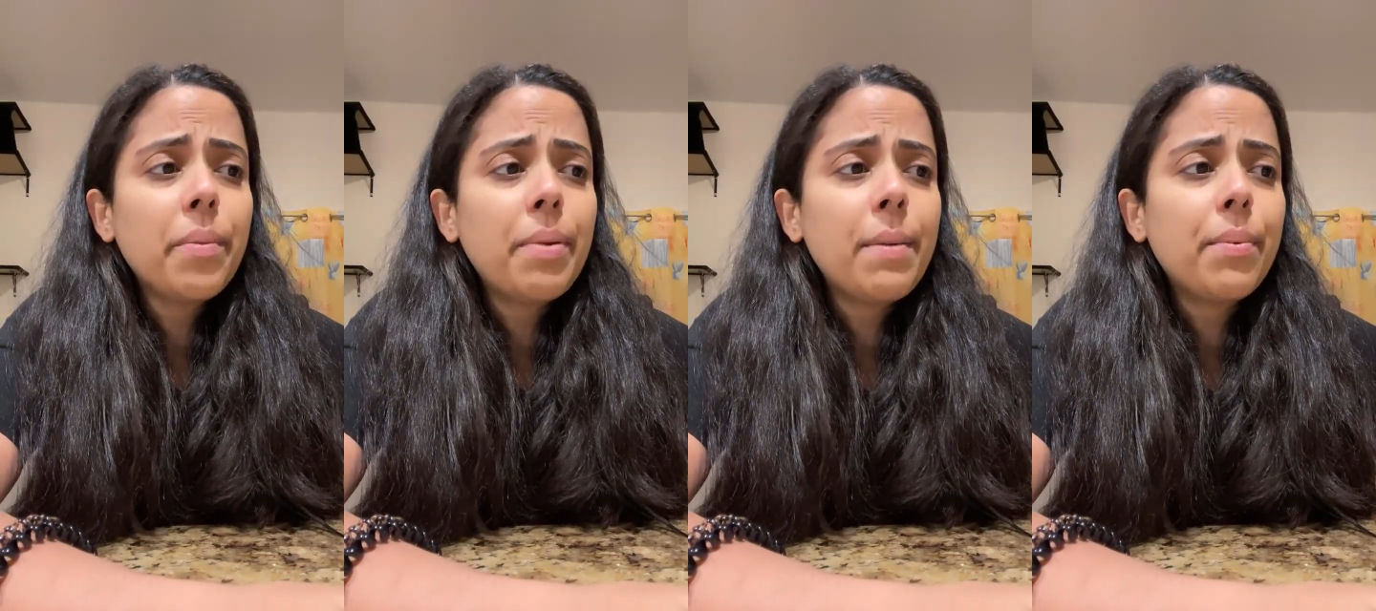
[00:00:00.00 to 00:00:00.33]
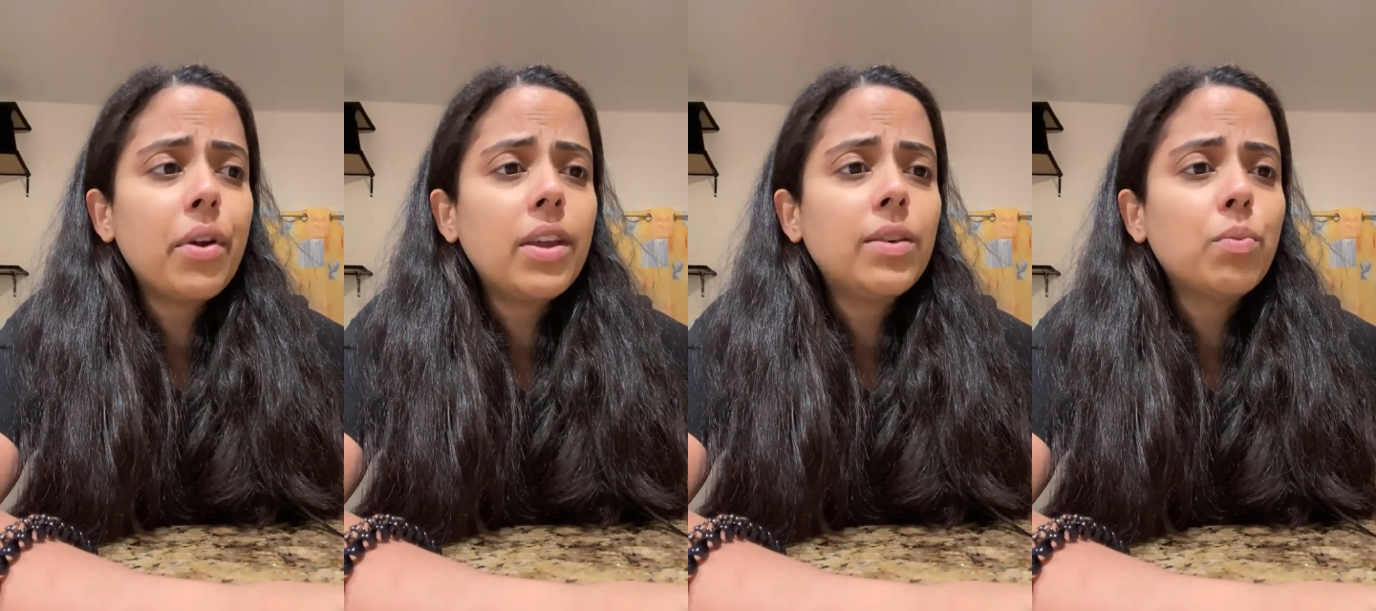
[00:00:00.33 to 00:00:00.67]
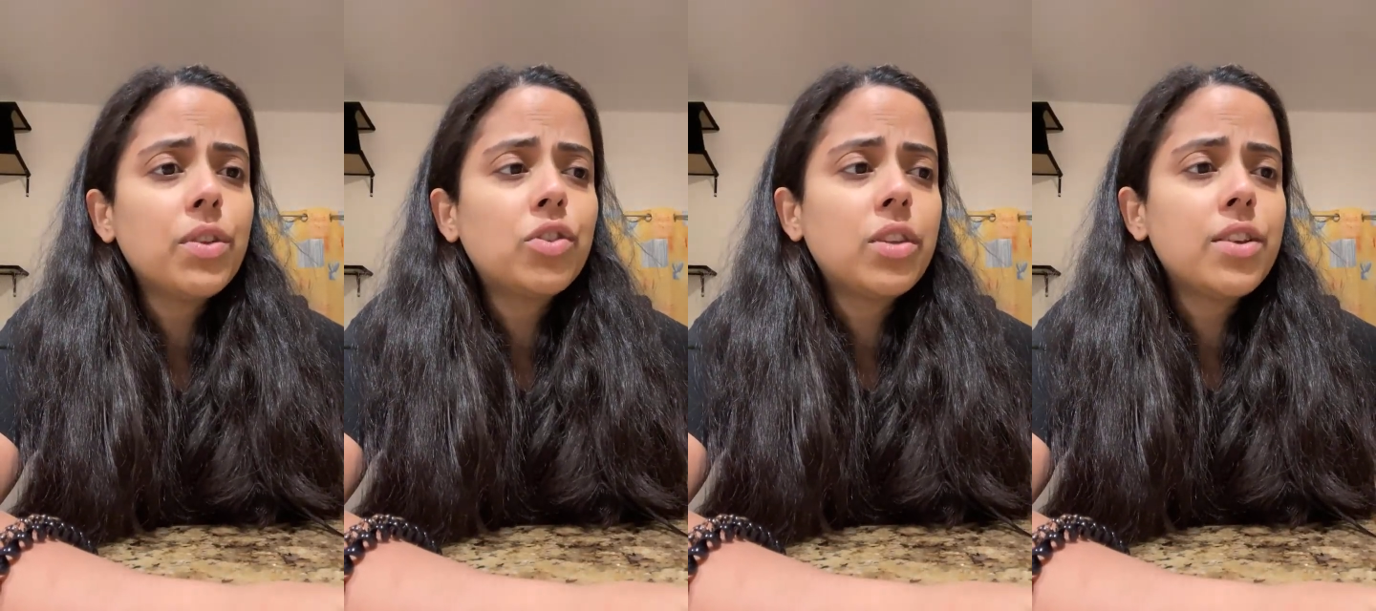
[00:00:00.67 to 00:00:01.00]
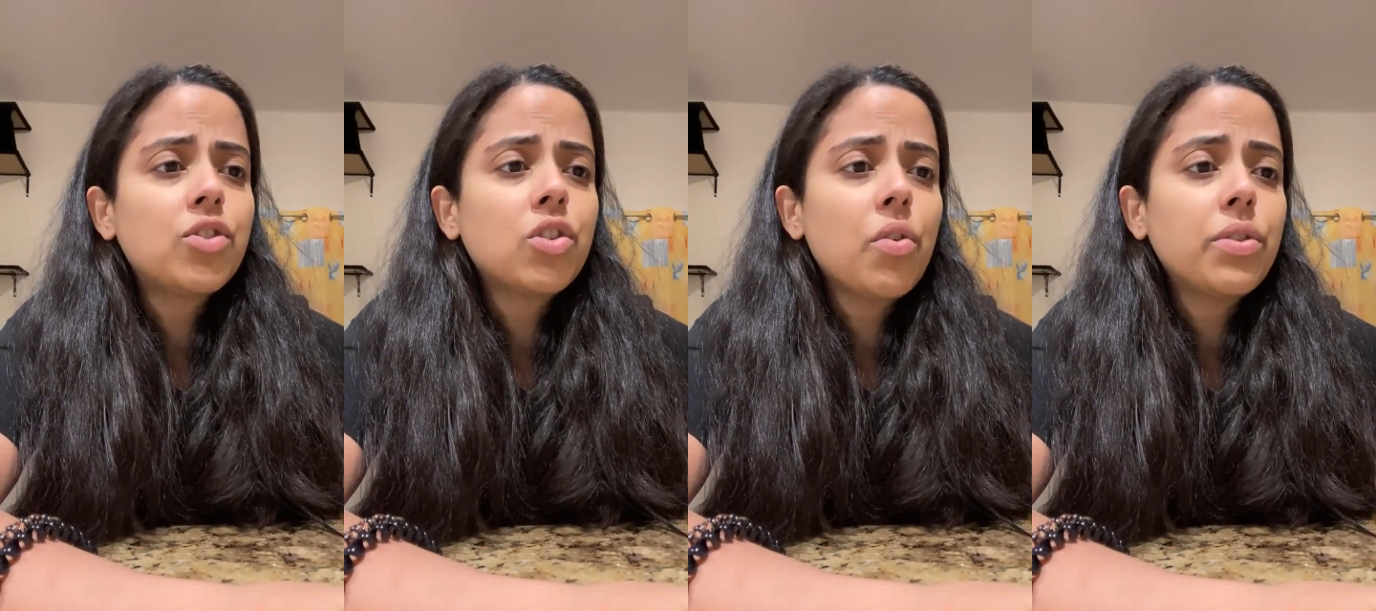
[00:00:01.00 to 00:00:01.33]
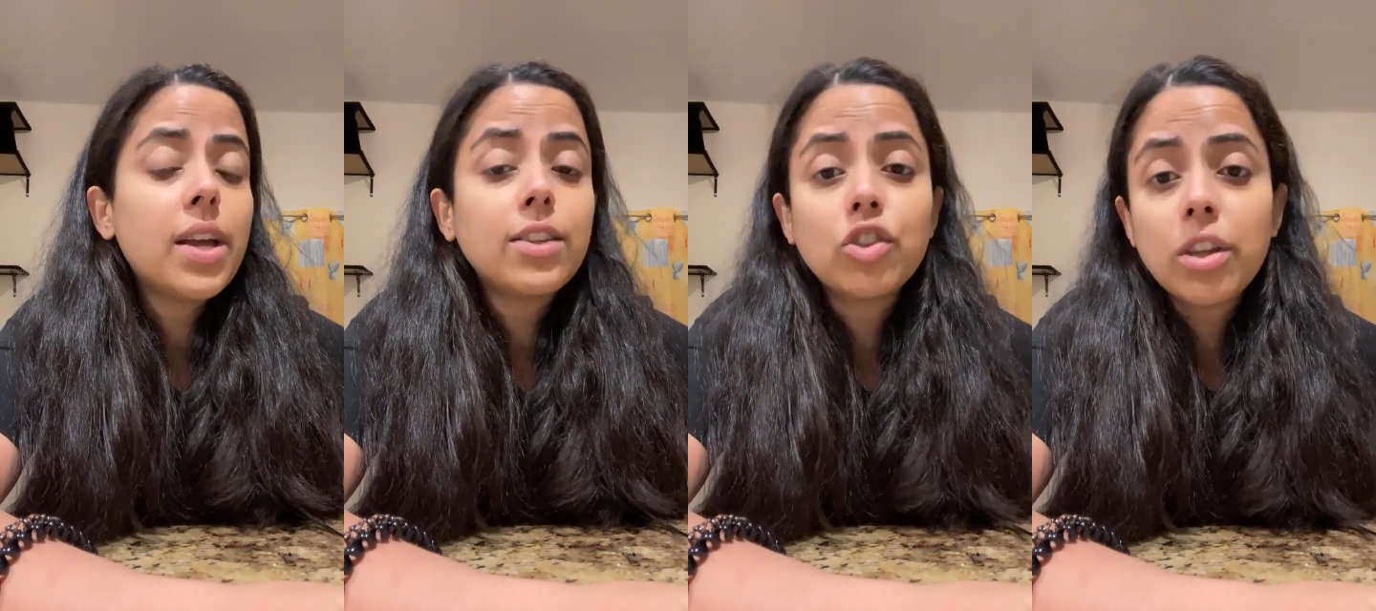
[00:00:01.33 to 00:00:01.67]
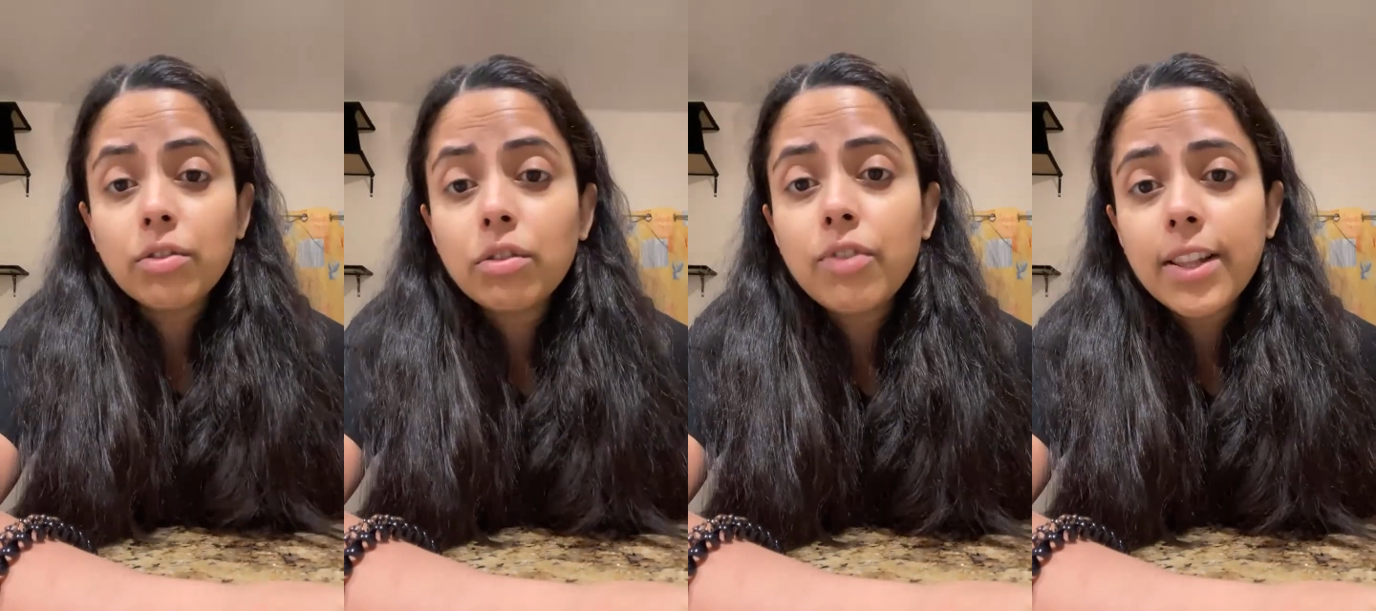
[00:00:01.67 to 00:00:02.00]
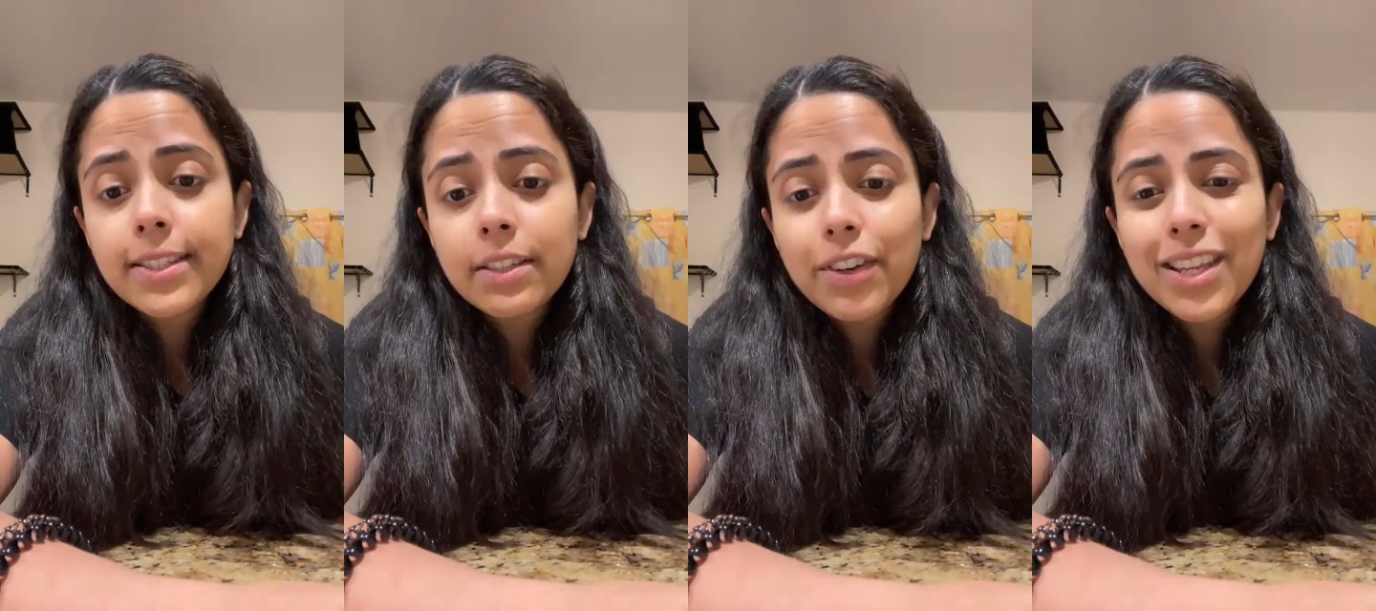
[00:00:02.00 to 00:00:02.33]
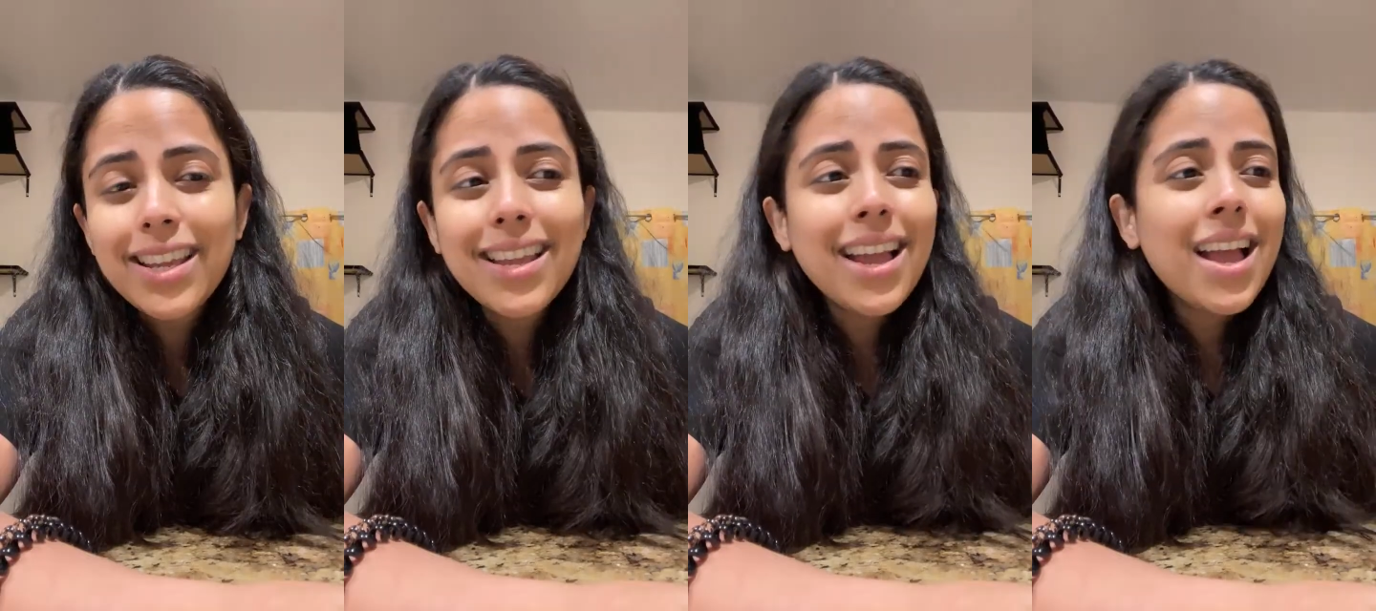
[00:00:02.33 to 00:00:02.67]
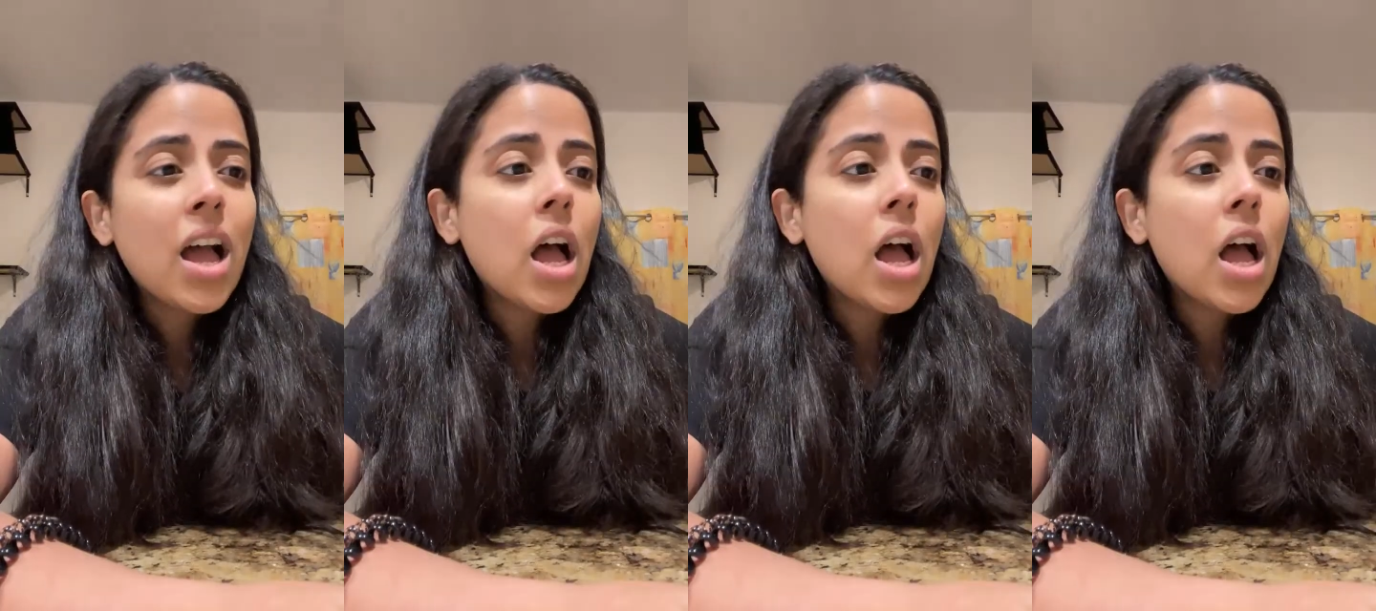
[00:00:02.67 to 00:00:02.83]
a paper in which they showed that general relativity,